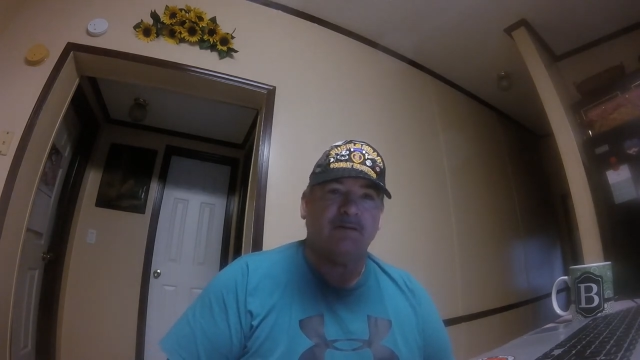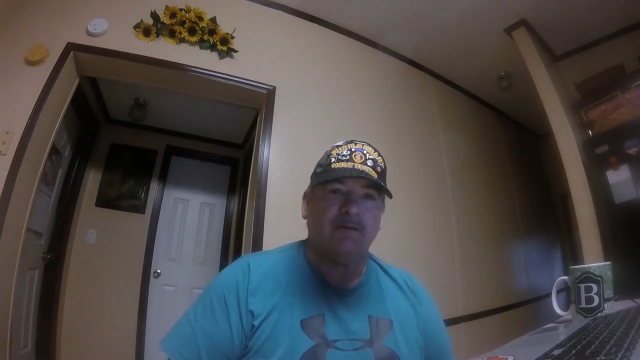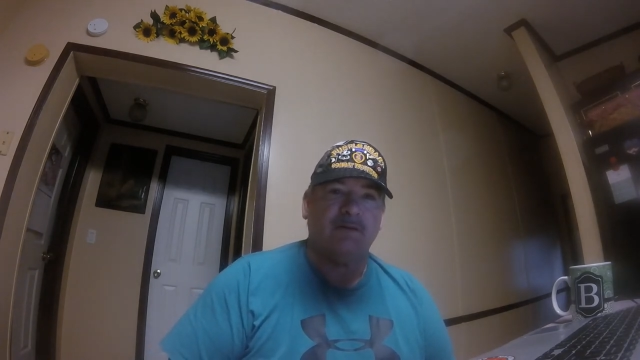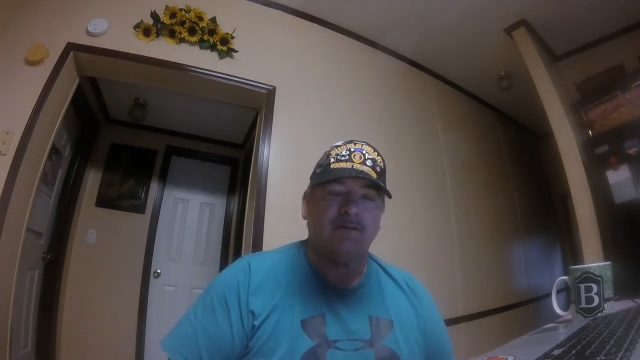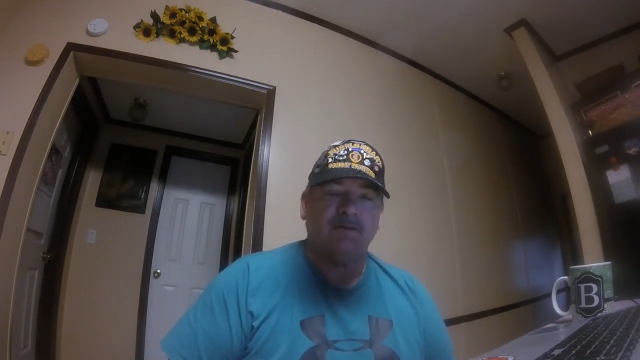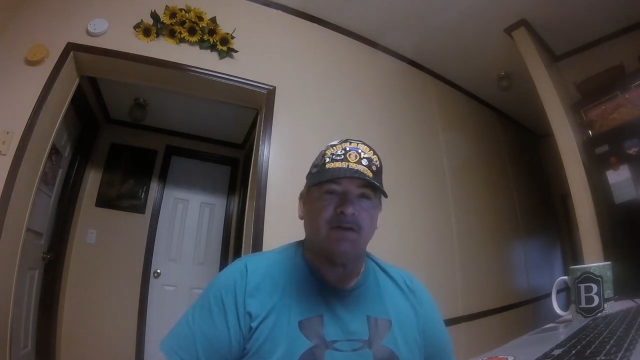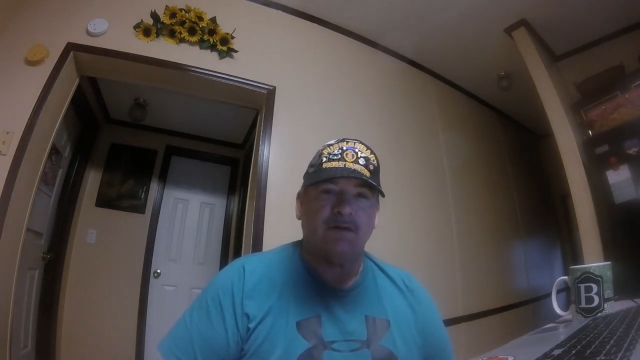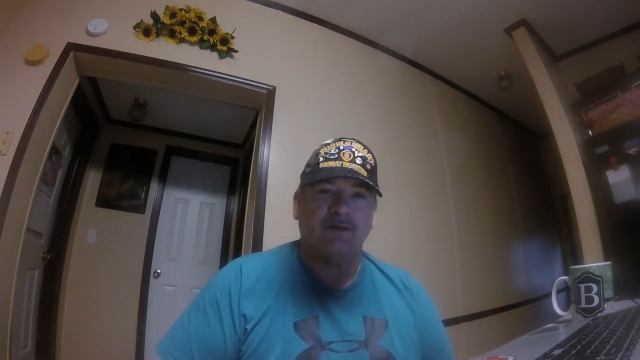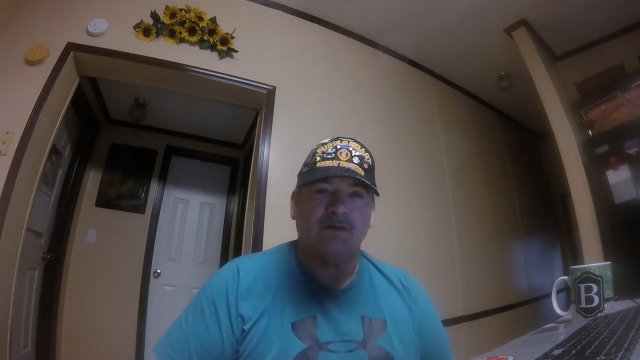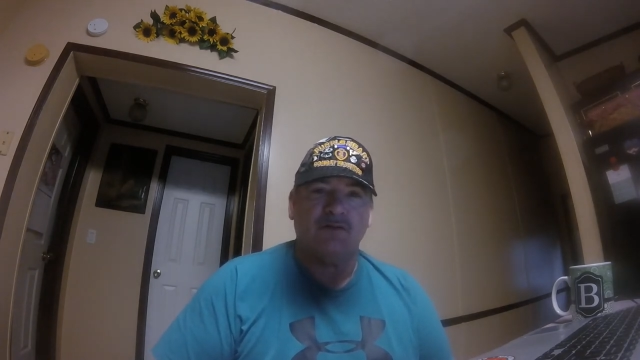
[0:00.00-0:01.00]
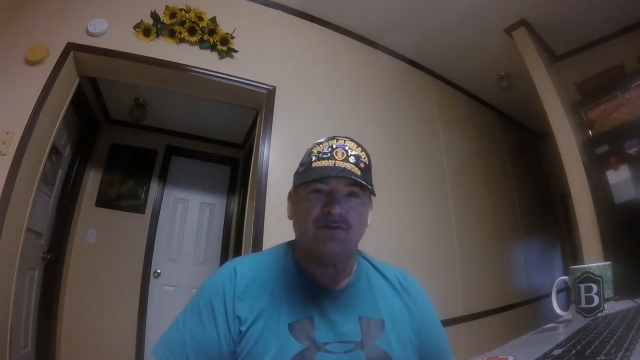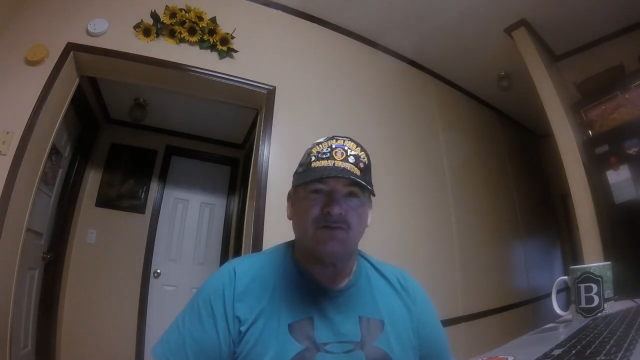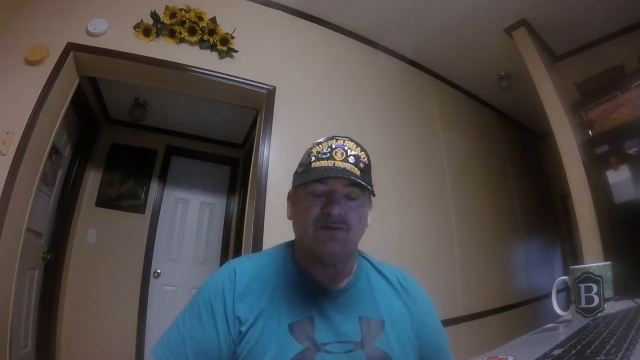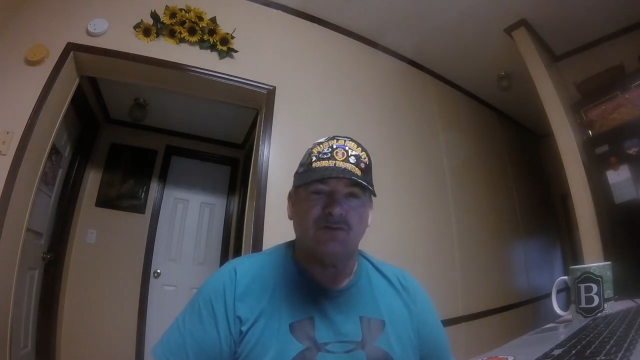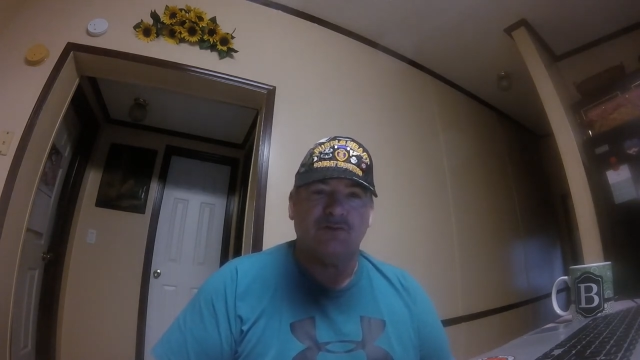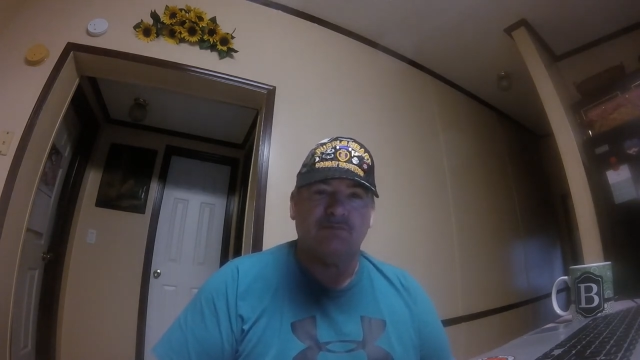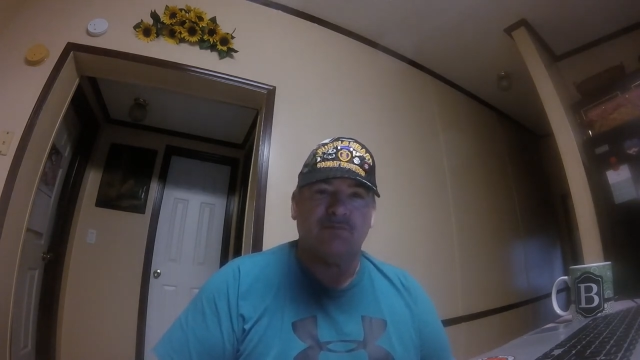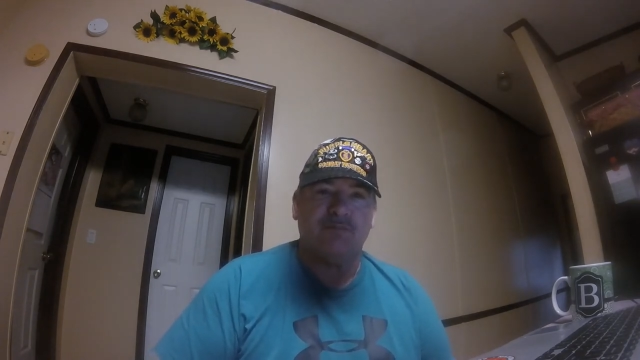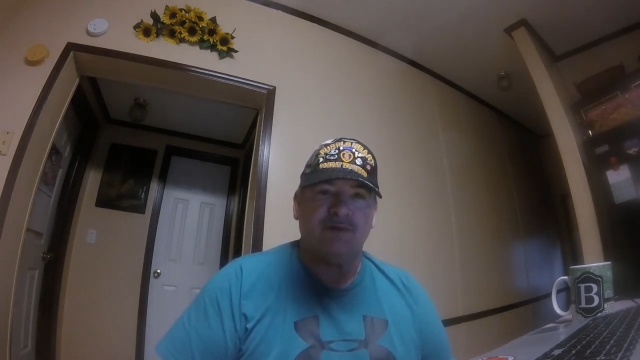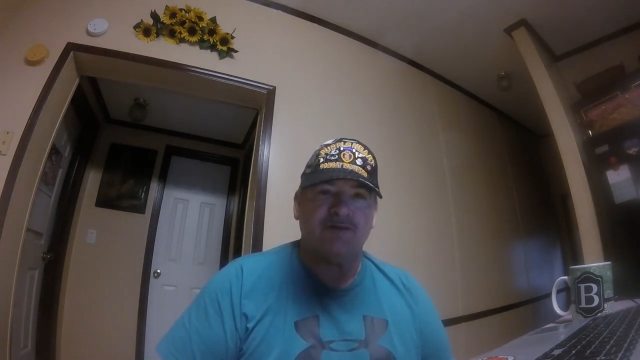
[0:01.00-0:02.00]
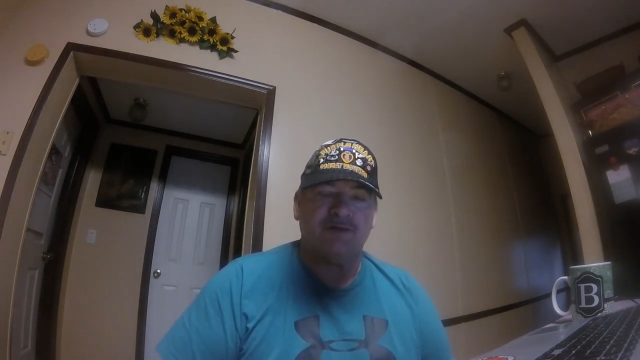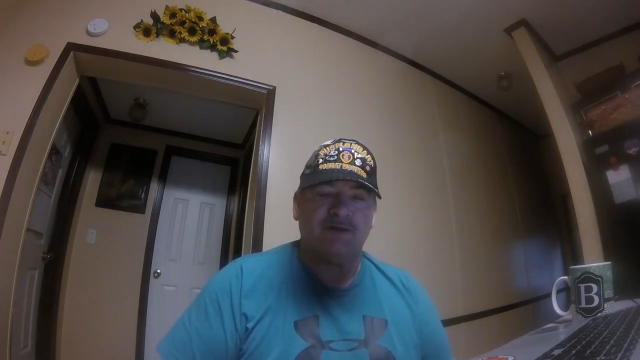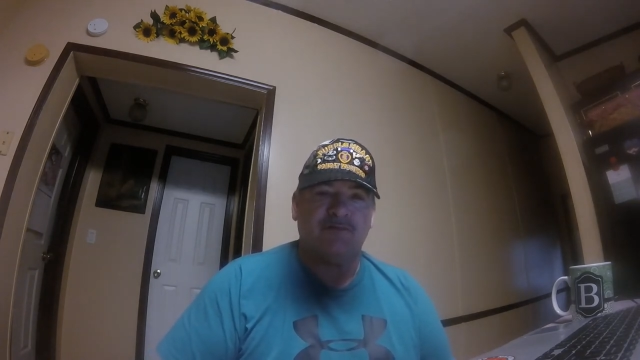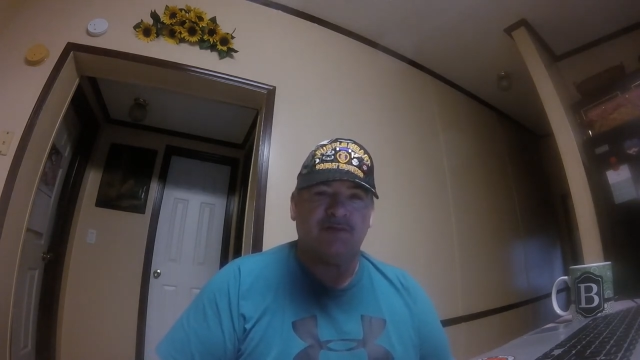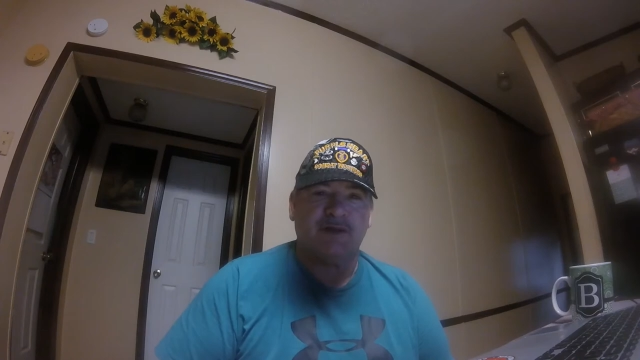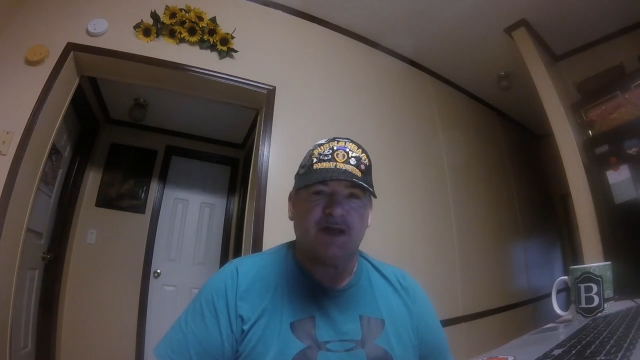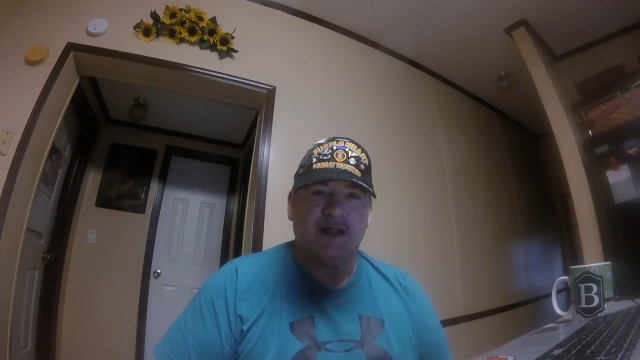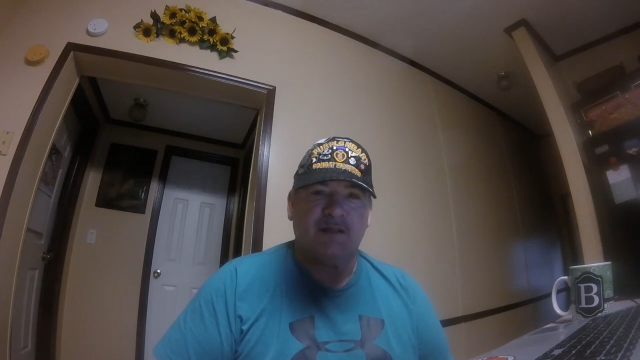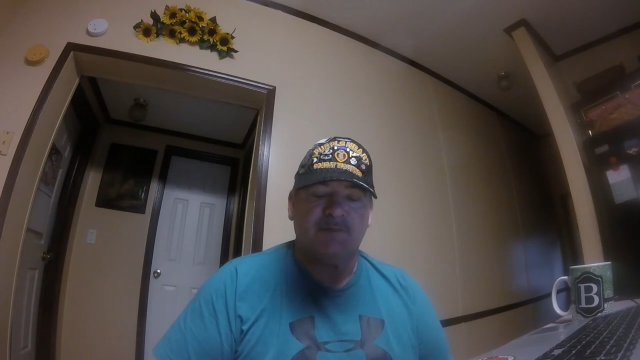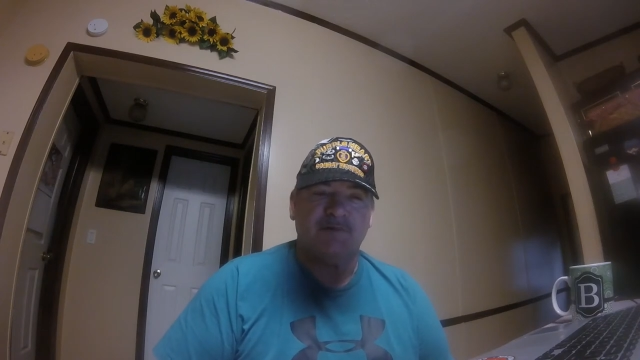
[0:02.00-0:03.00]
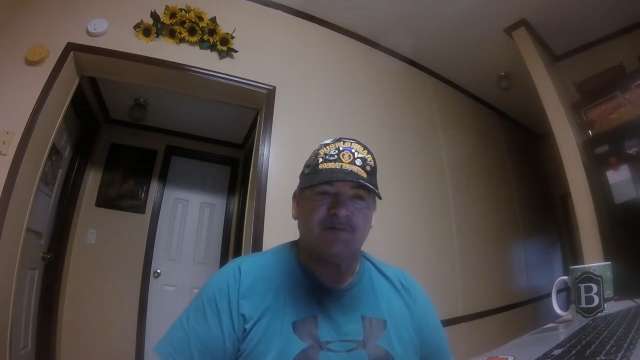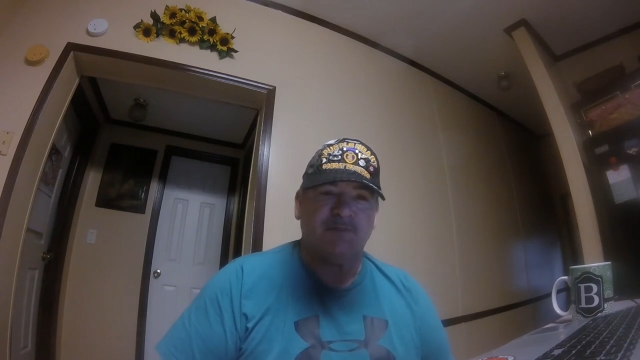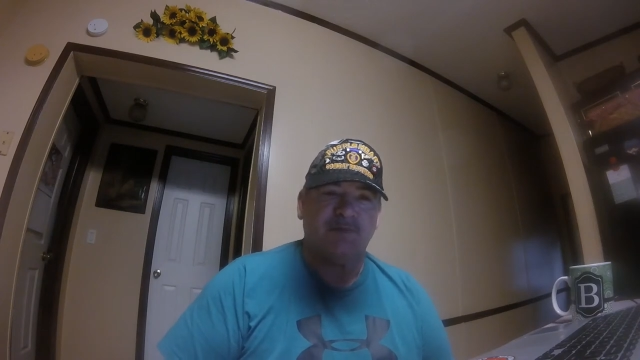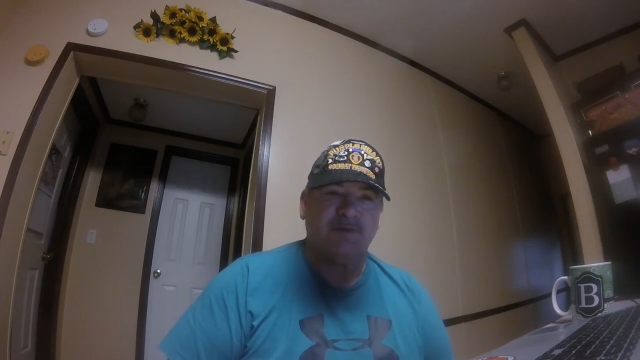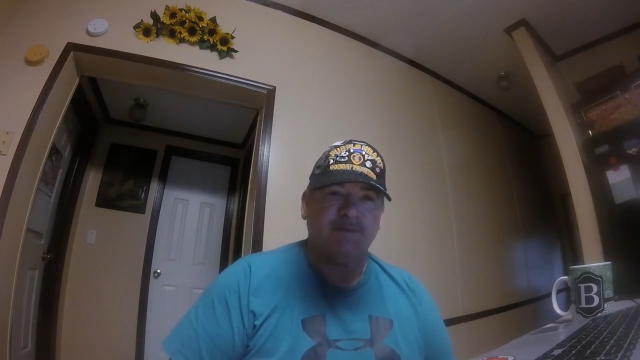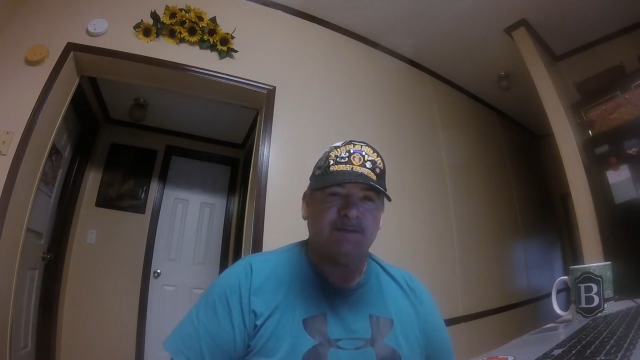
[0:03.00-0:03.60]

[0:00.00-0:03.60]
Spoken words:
and it goes through a bunch of different calibers, but